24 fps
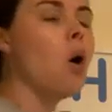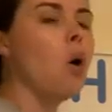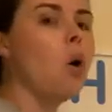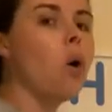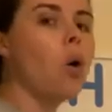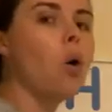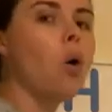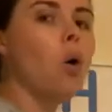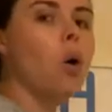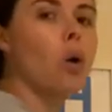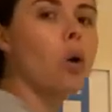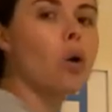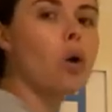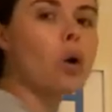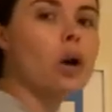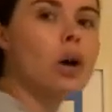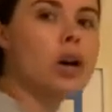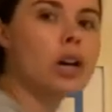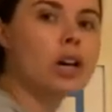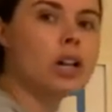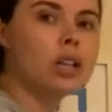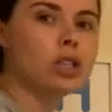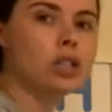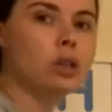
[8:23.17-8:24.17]
or
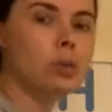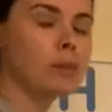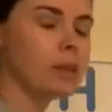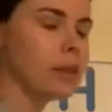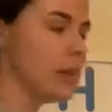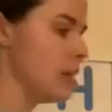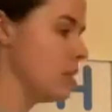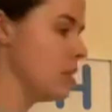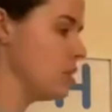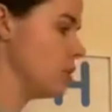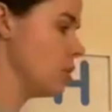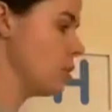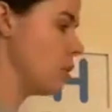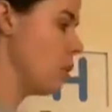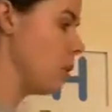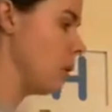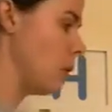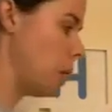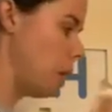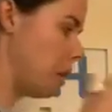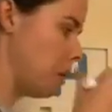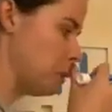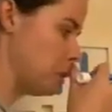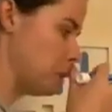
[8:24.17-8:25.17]
do we need to go
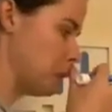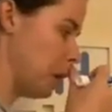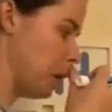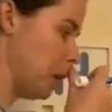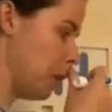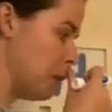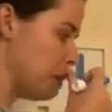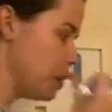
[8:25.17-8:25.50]
closer?